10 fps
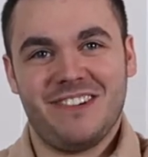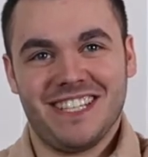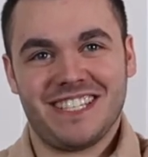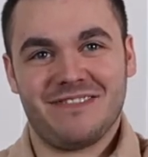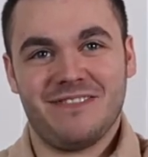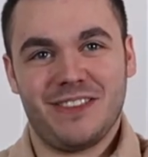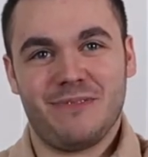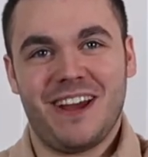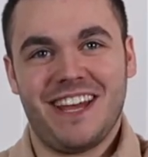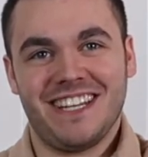wants with the
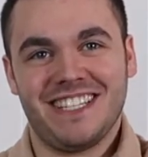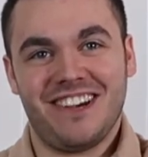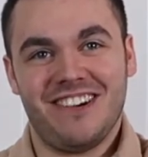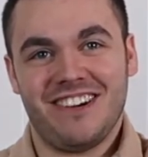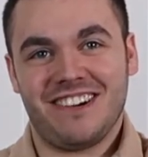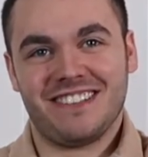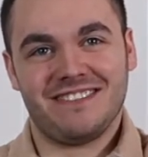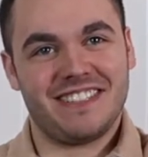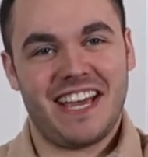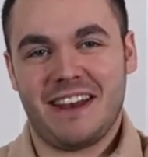red interior.
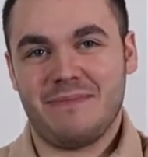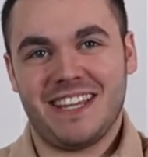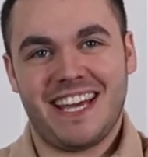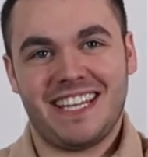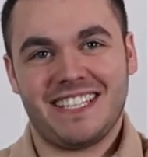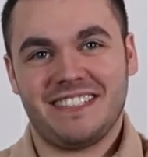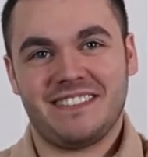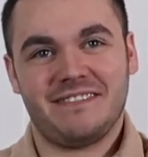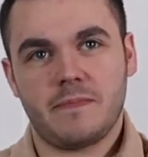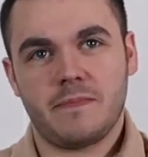Gotta be that.
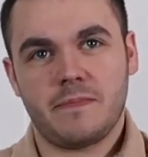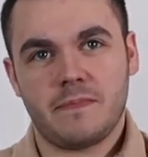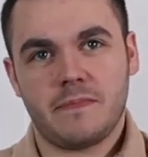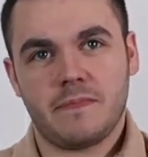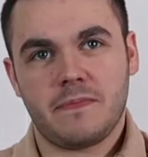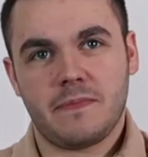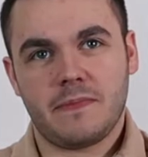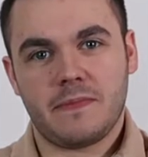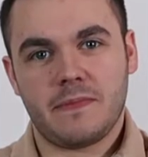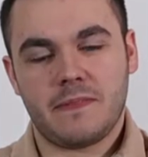Who is Steve's
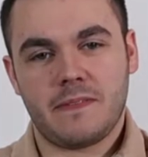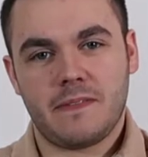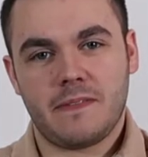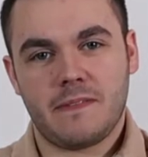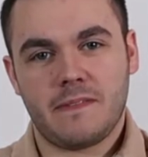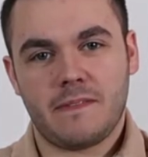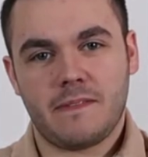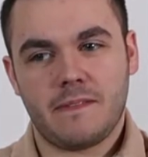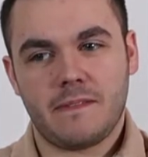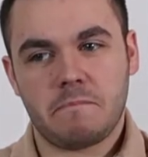favorite
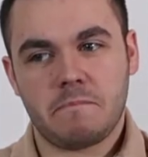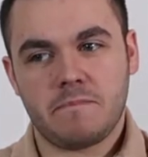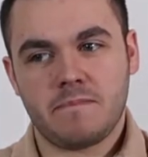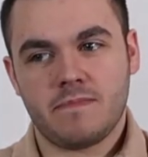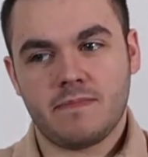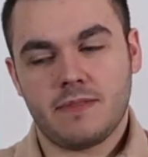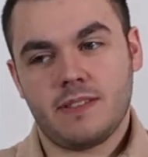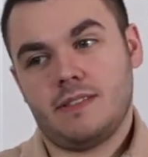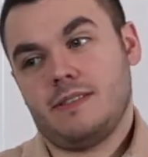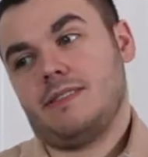musical artist?
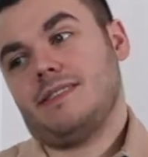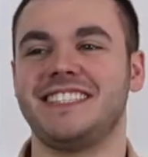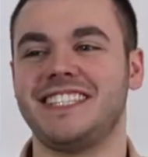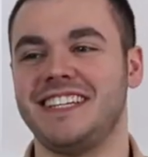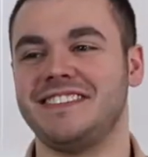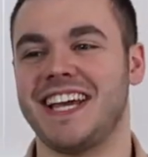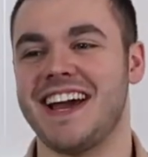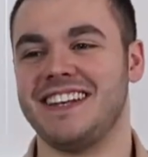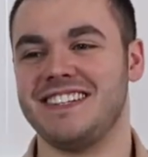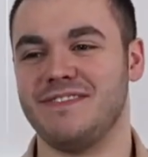Steve's
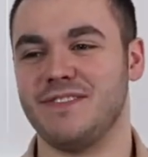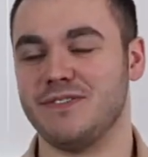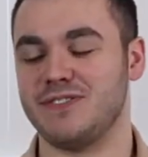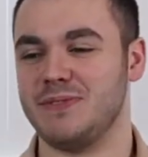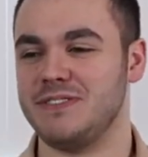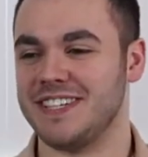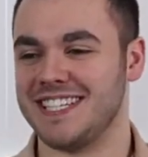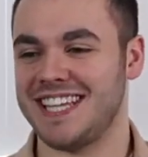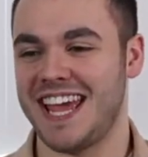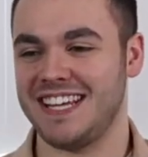got diverse
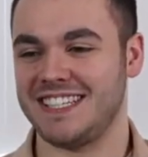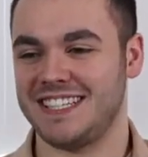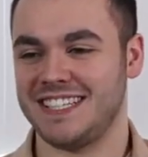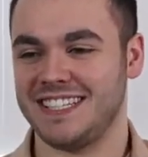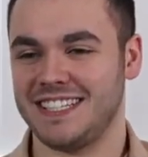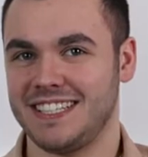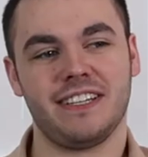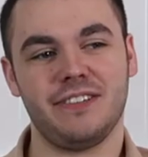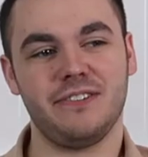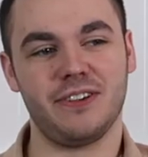music taste.
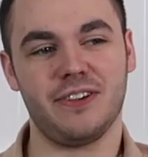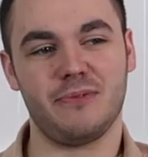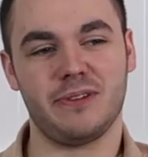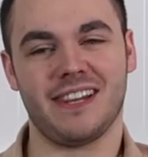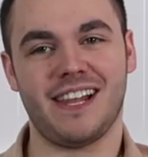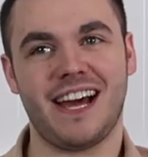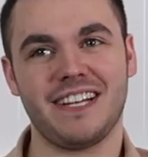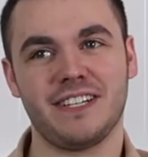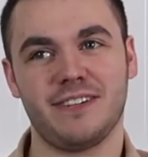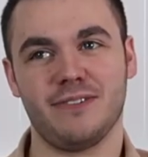You could go with
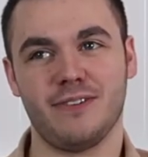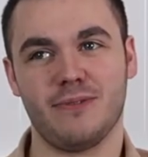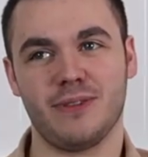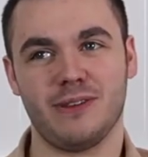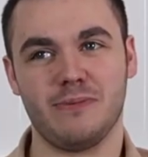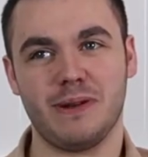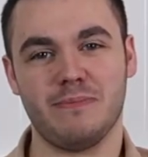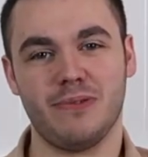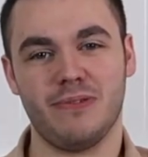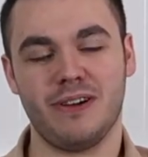Logic, you could go with a little bit
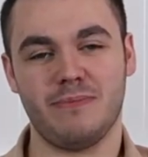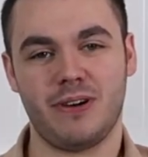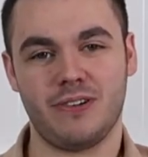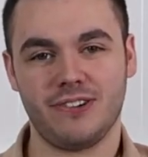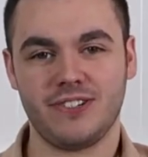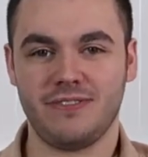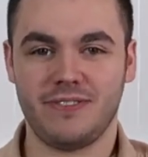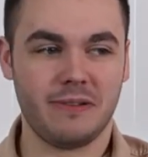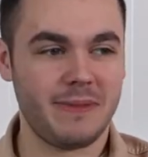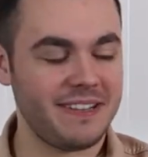of Bruno Mars, you
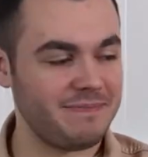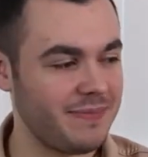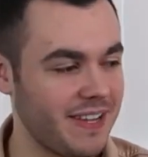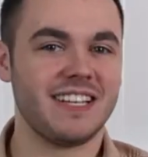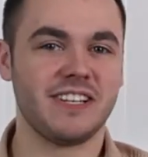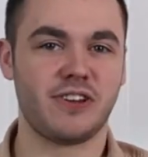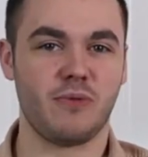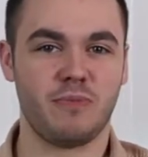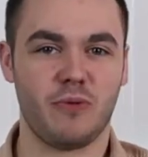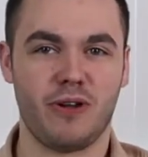feel me? Let's
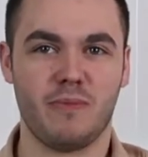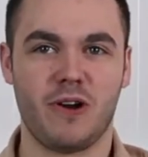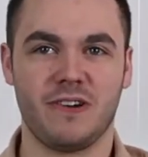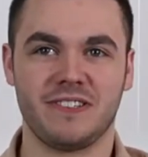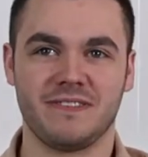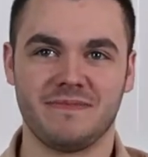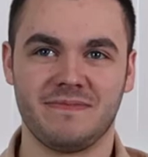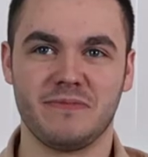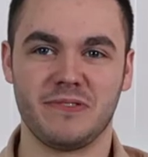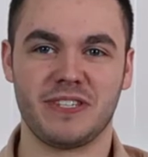go with Bruno Mars.
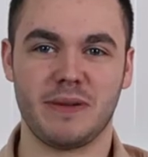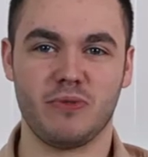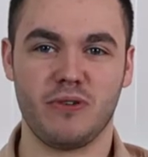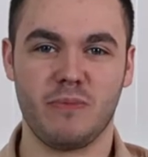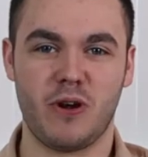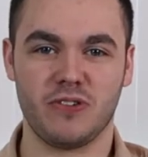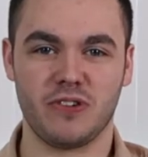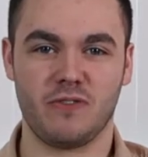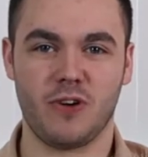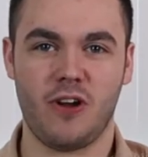We'll just say Bruno Mars
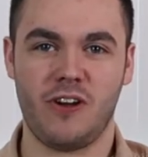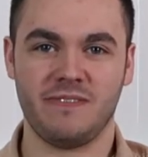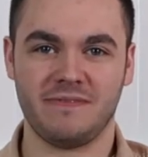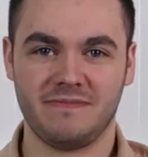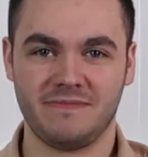overall.